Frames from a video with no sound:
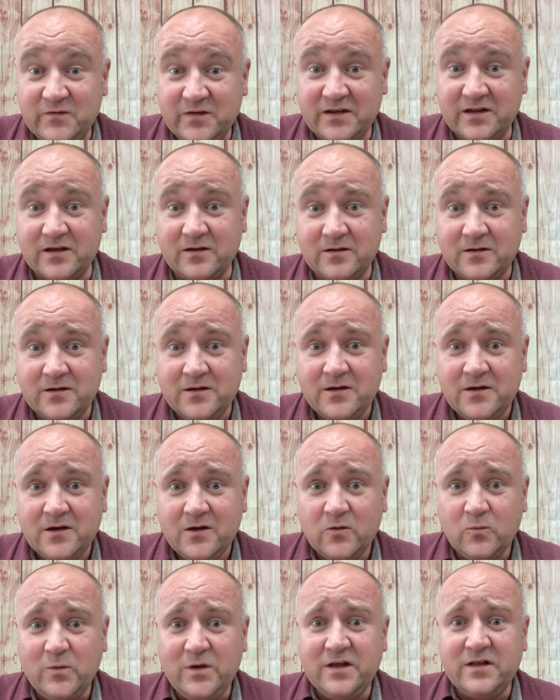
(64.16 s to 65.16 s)
fitting
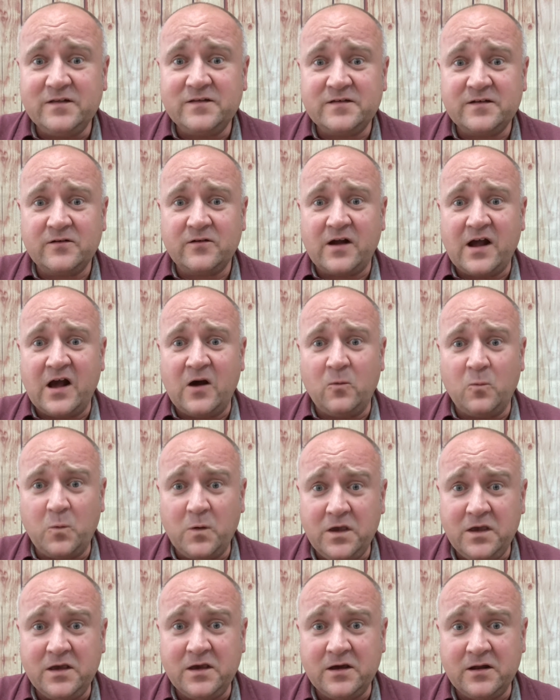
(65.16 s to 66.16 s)
we consider how
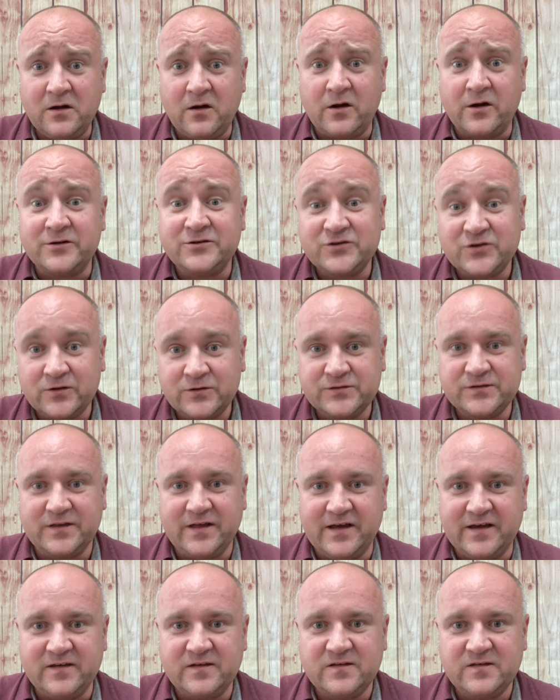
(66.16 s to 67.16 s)
we get our church
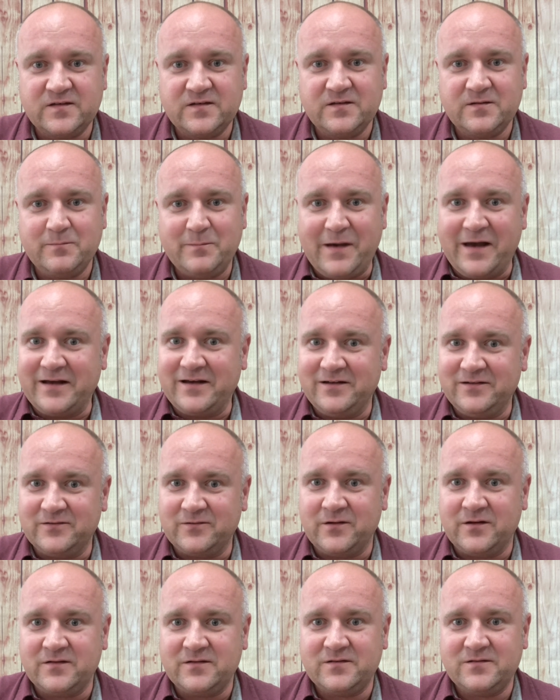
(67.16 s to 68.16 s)
legs back
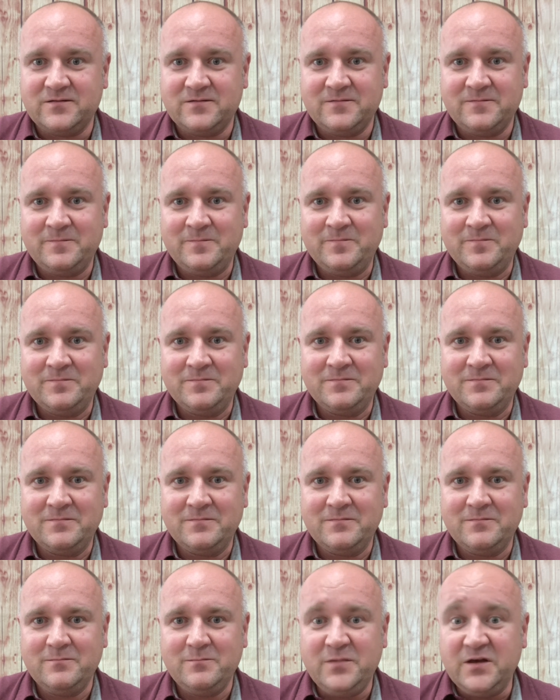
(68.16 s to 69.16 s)
under us,
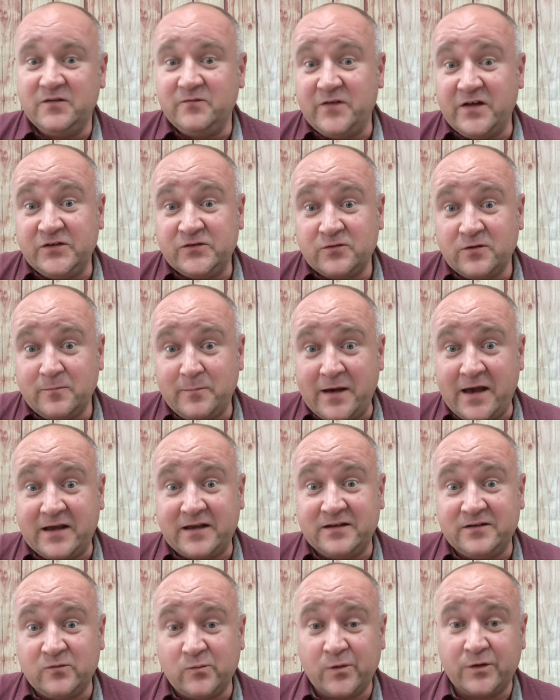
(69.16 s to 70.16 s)
be it venturing
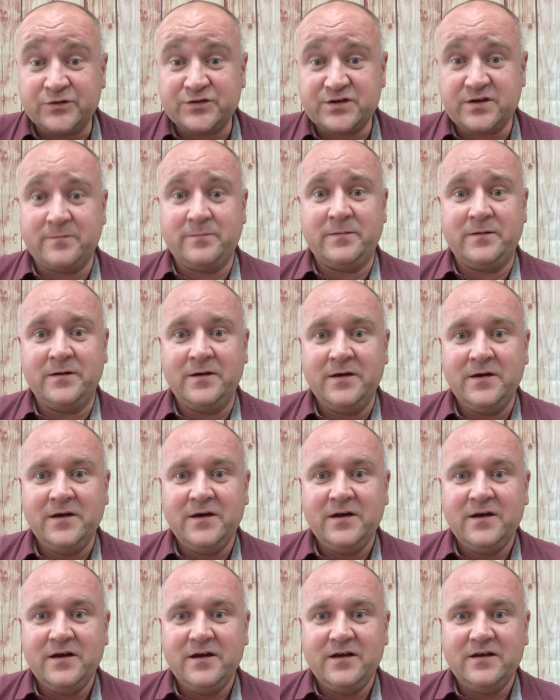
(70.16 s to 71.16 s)
back into worship,
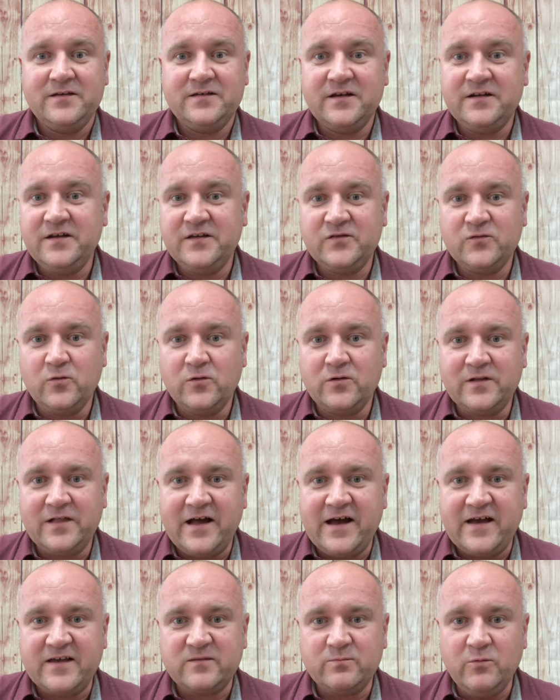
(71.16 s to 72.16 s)
Sunday school
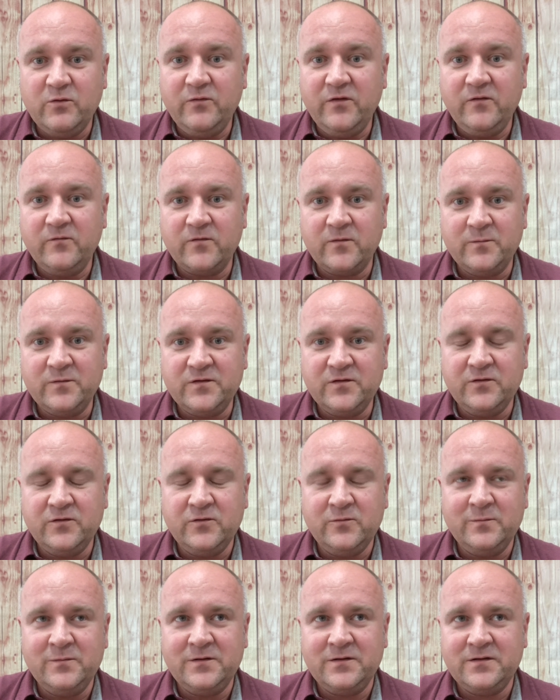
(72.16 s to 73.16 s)
class moving from
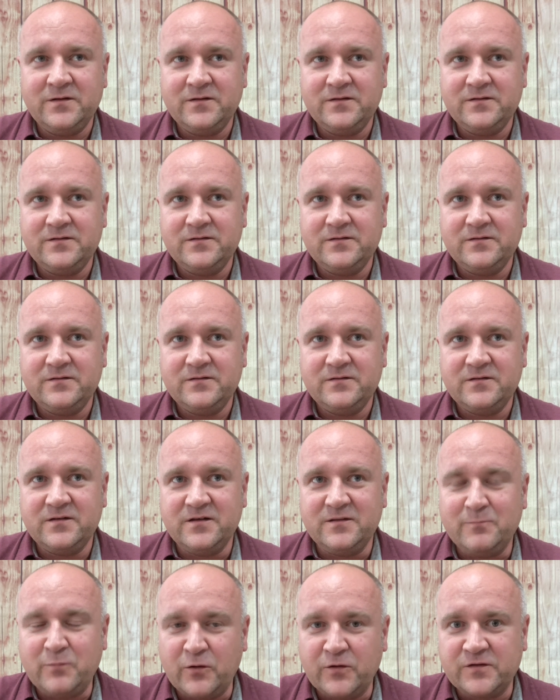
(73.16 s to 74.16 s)
Zoom to
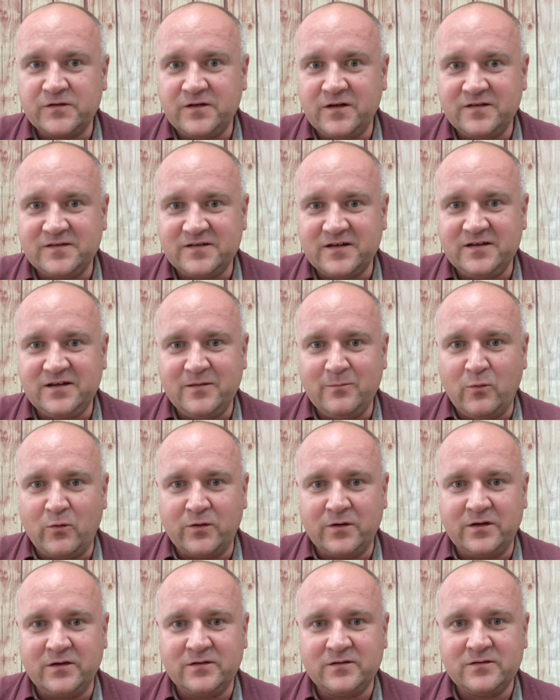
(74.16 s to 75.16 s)
in person on Sunday
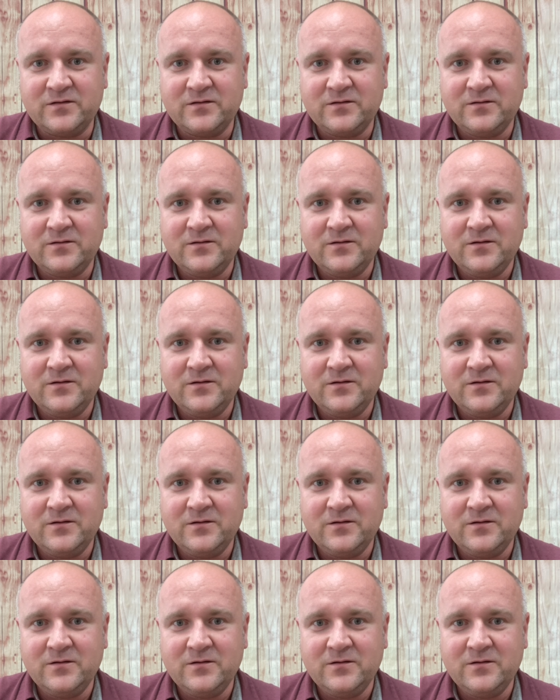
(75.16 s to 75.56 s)
mornings,